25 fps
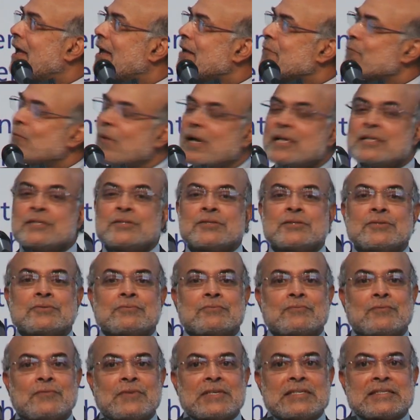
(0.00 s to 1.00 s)
And
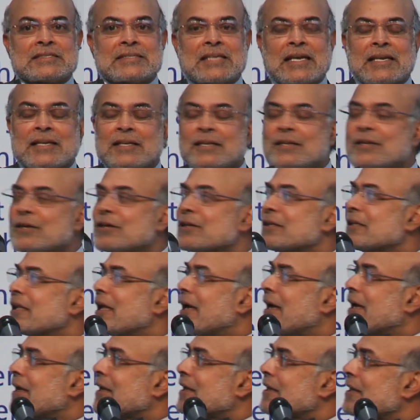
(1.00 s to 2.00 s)
once we settle on
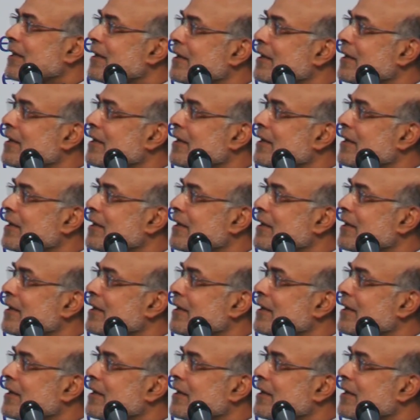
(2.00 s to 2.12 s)
that,